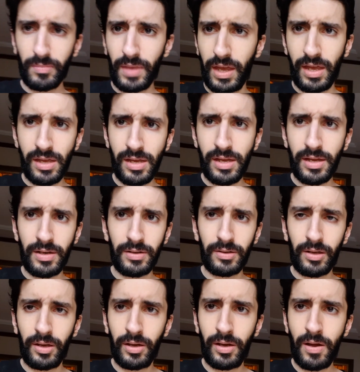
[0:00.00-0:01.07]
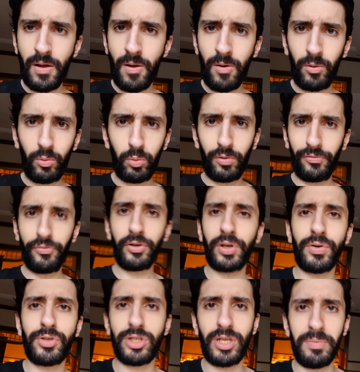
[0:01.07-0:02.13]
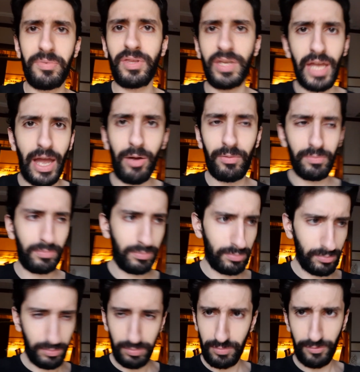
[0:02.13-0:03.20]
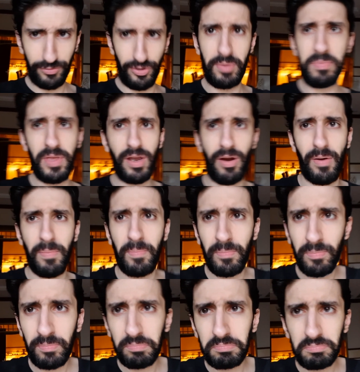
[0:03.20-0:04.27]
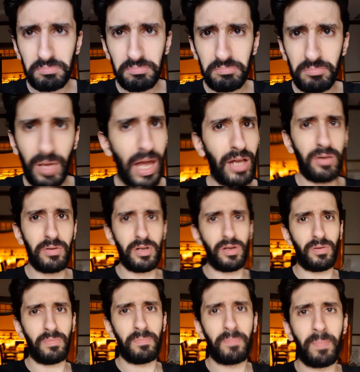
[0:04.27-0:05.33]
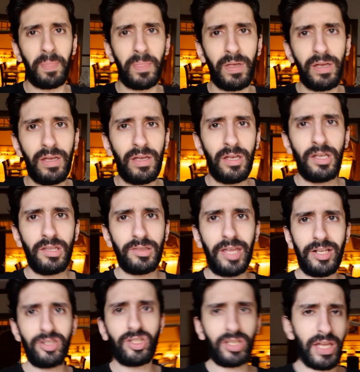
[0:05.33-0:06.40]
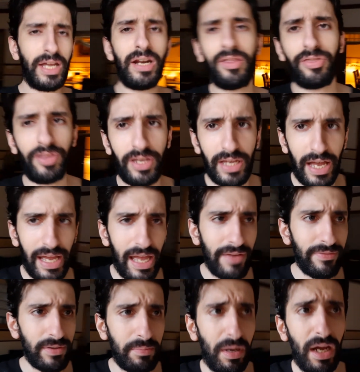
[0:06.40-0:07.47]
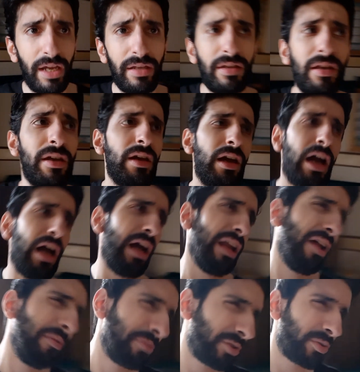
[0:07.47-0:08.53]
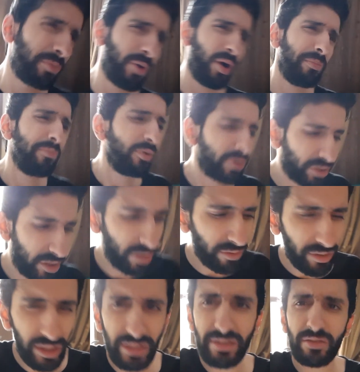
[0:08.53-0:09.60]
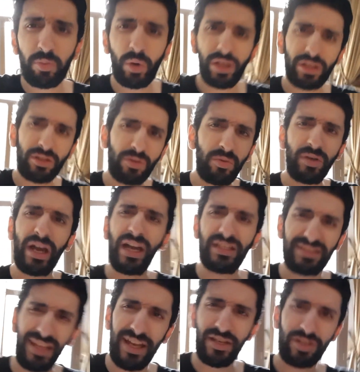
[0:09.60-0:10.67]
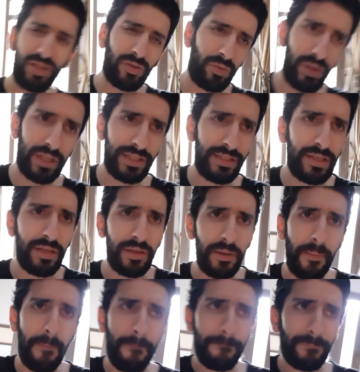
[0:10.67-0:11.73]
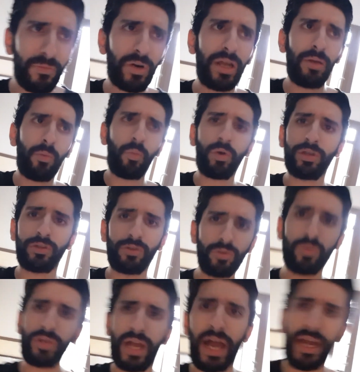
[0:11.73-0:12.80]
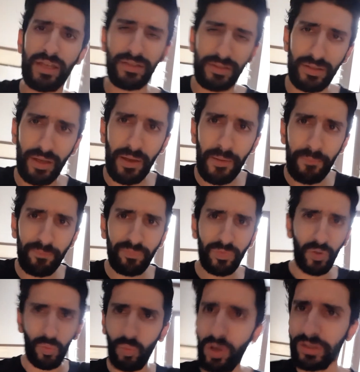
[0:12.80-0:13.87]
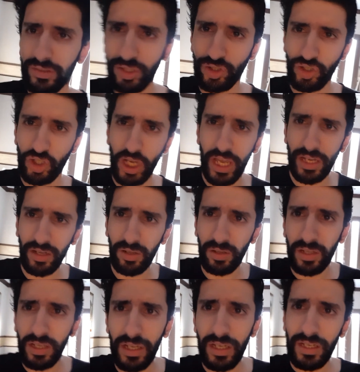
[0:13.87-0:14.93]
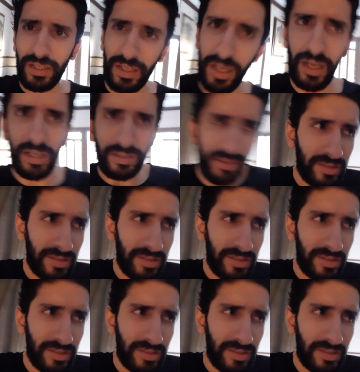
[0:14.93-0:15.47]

And we'll figure something out from there. I don't know. That's the kind of thing I have in mind. Um, come on, I'm more curious what you guys actually want to see, right? What you guys want this channel uh,